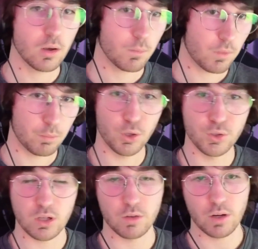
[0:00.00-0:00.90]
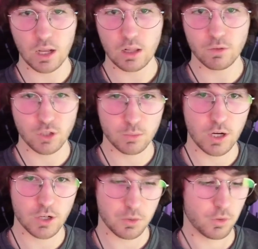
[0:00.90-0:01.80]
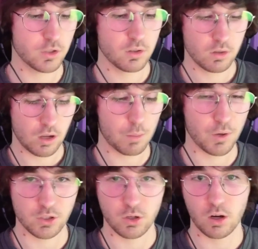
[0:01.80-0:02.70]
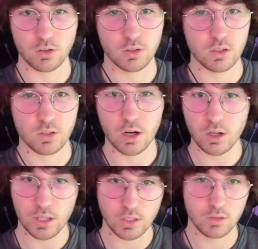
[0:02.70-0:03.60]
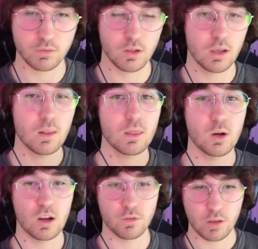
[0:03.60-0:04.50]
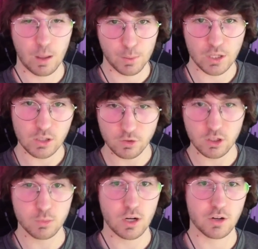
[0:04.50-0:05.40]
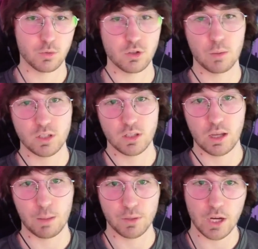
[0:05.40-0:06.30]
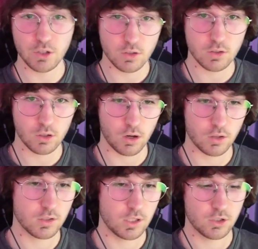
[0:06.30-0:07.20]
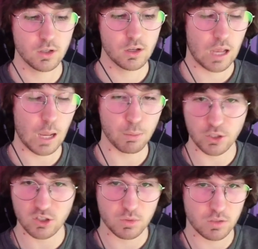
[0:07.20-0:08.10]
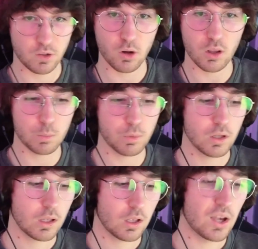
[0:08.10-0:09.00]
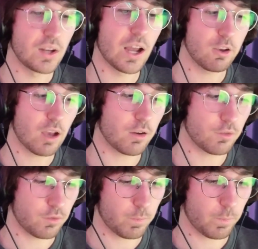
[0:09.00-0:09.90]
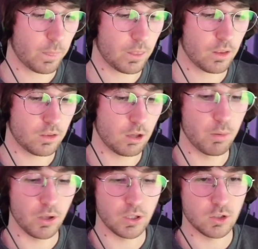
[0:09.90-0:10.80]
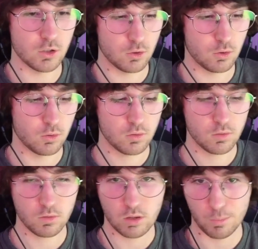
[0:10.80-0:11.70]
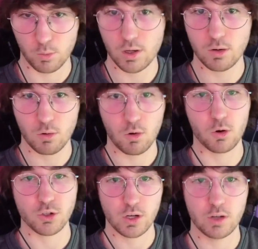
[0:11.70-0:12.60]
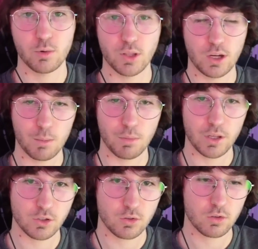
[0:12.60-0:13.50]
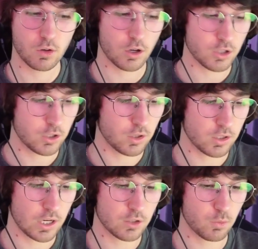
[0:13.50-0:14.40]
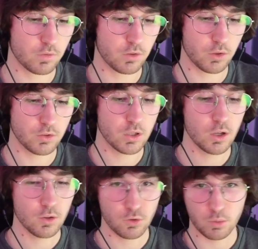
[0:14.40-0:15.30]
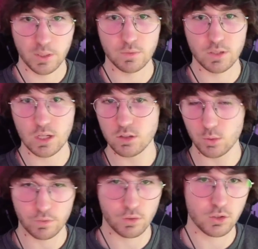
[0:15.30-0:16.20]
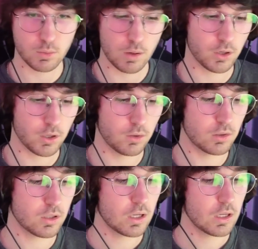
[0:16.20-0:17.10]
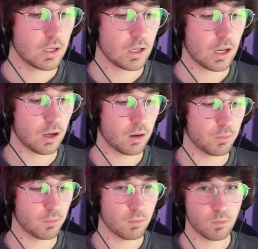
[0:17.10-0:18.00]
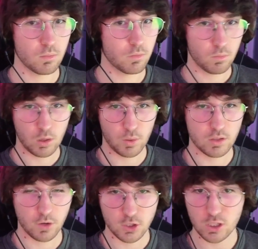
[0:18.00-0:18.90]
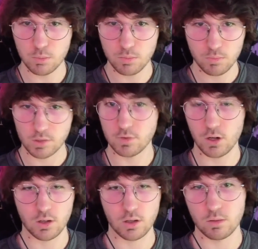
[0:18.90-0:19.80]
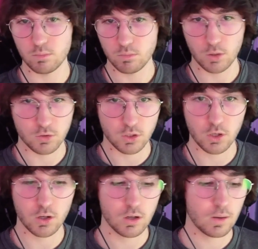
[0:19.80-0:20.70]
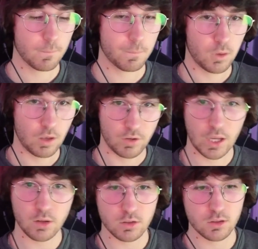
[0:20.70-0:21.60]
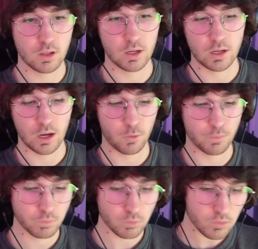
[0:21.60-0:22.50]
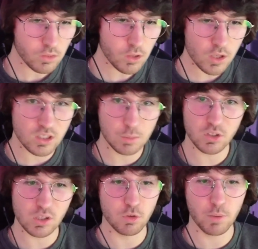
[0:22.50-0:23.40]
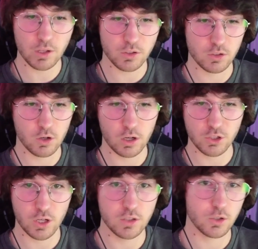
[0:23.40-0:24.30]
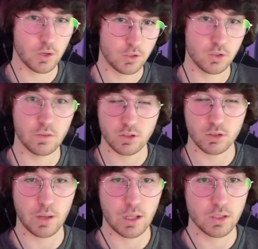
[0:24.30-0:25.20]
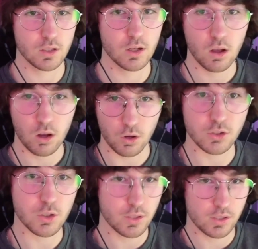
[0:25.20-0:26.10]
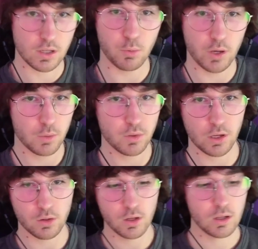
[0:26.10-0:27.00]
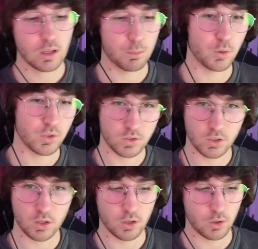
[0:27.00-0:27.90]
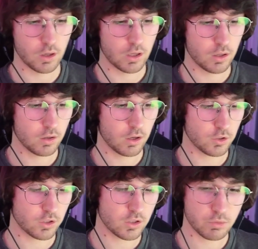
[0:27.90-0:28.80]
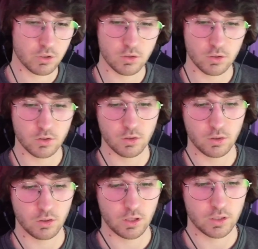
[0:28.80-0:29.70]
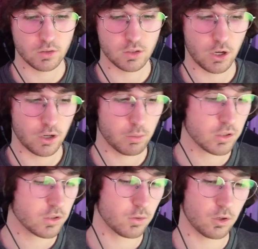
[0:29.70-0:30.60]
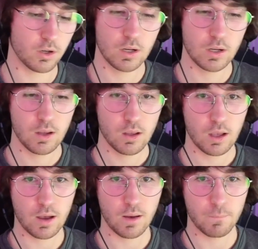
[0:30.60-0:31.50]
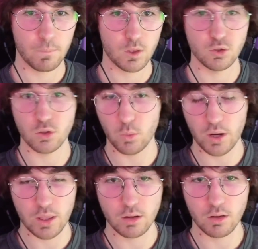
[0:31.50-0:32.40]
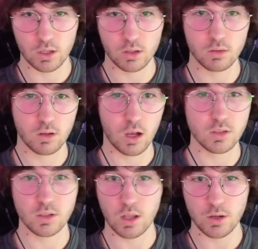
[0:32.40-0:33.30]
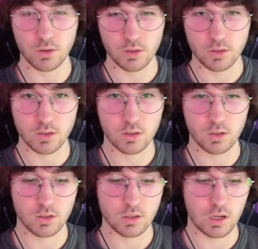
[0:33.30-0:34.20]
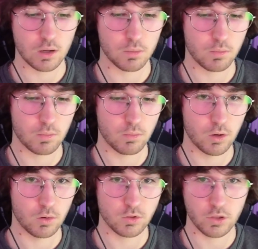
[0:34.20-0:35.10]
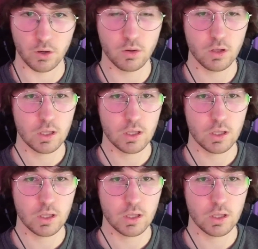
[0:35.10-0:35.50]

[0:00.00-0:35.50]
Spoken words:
Then below this, you have account level chain abstraction, which operates across this entire collective. Then you have application level chain abstraction, which operates at the applications across each application specific rollup. And now you have the ability to, number one, orchestrate really complex cross-chain transaction workflows through the means of intents or whatever else you may want to use in a way that's very cheap. It's very secure. You have accounts that can now seamlessly move balances across chains to create this universal balance, also in the same way without imposing trust assumptions or like security risks, or do so in a way that costs a lot or is slow.